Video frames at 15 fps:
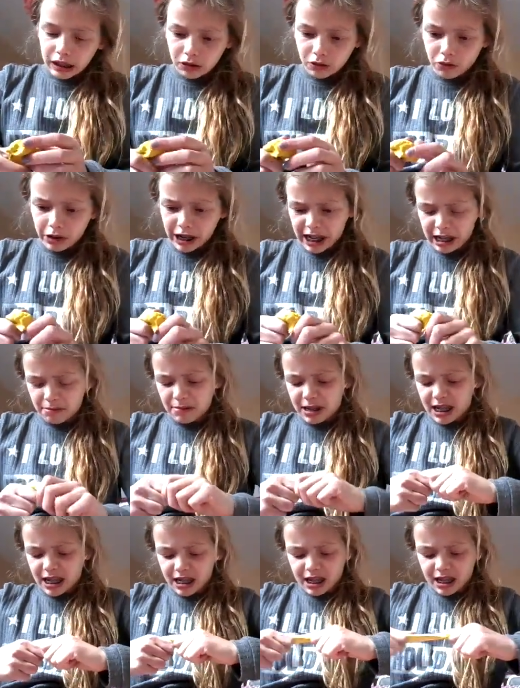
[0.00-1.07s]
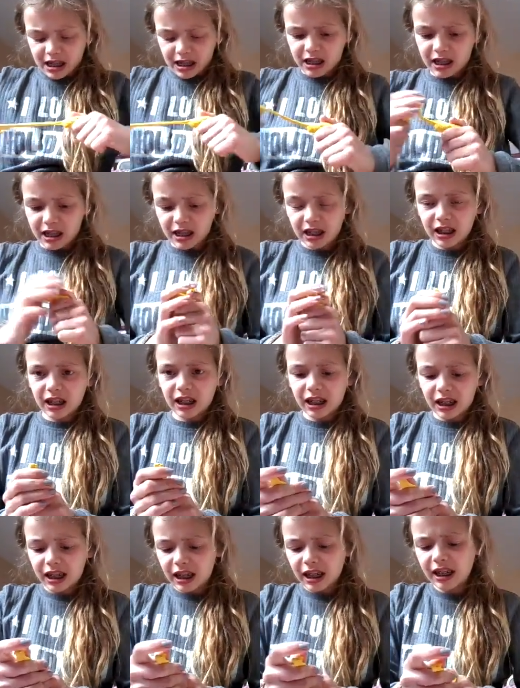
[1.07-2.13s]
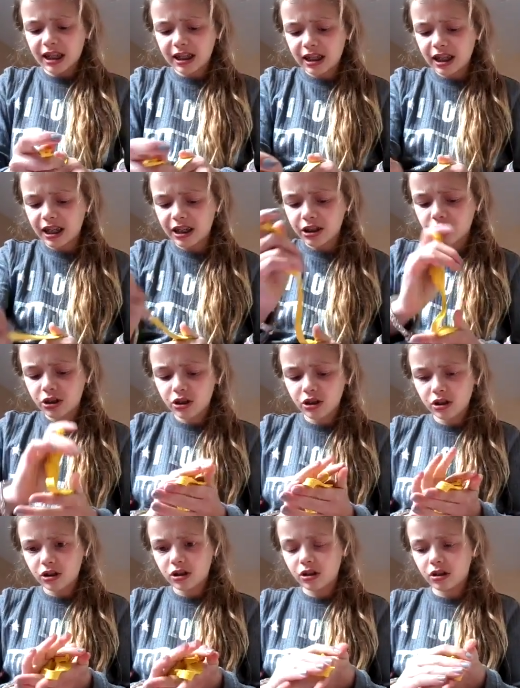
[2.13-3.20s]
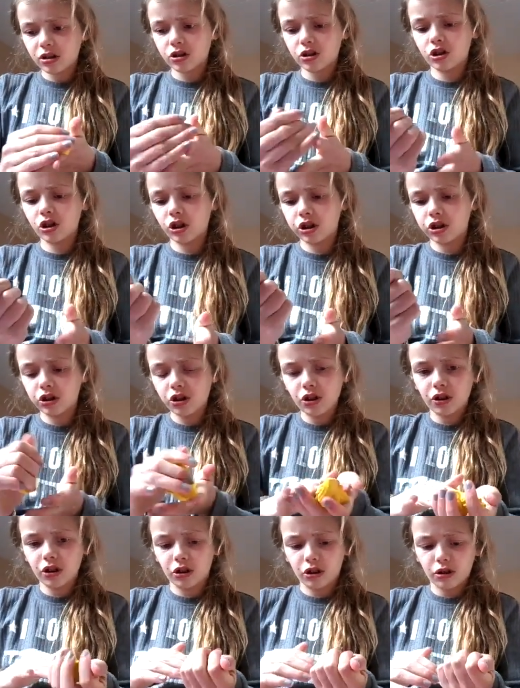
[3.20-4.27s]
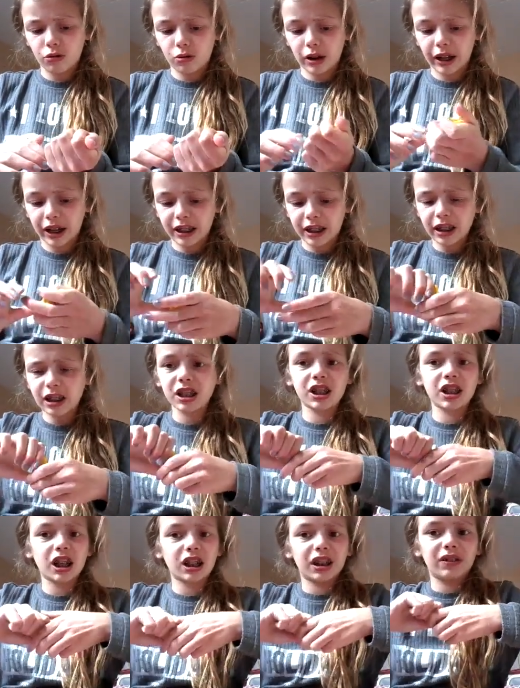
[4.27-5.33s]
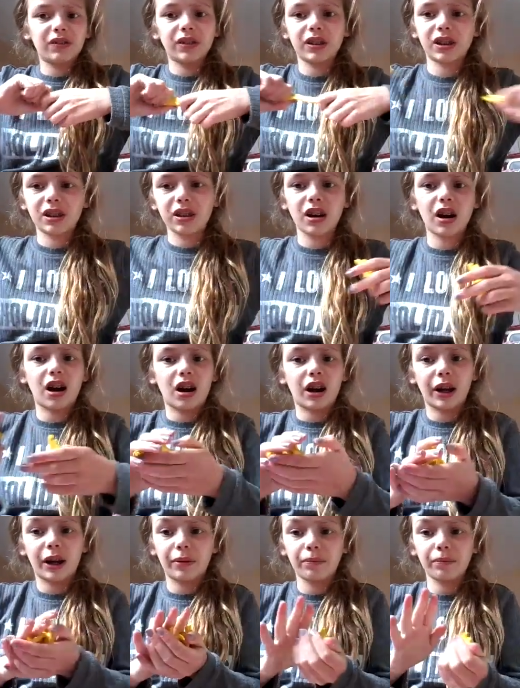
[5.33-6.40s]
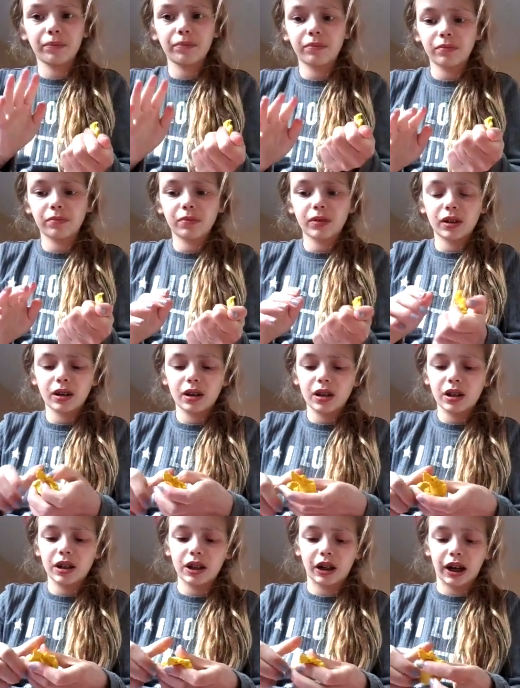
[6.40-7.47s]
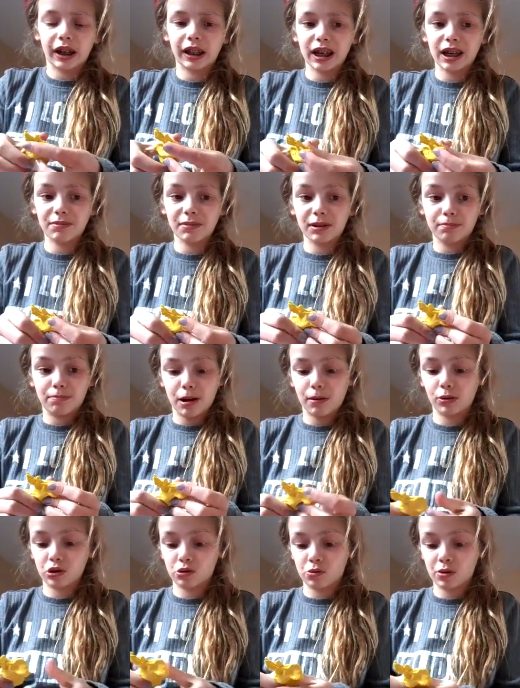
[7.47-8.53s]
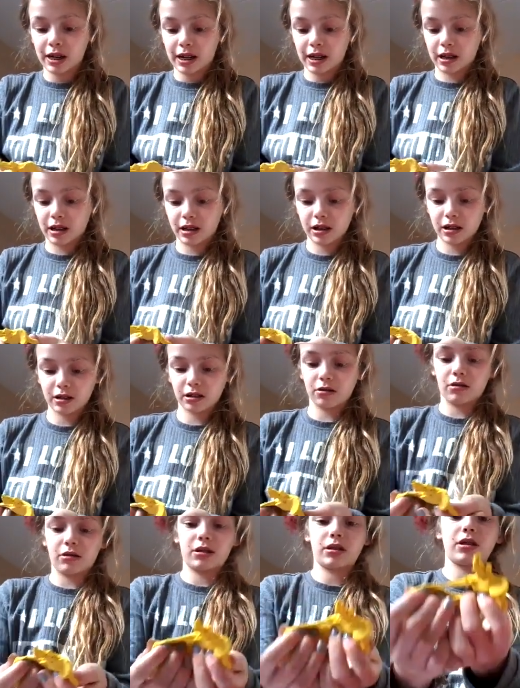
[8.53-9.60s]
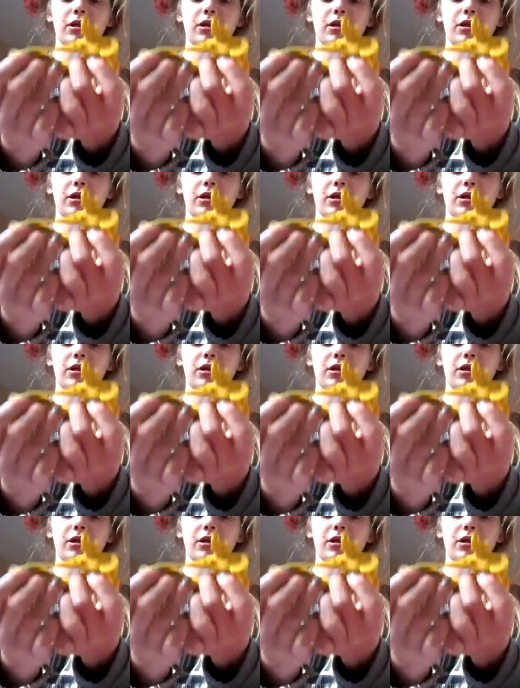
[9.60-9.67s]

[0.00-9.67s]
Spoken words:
Wait a minute. Is this... No way. This is not even slime. Here, I can make bubbles with it. Look.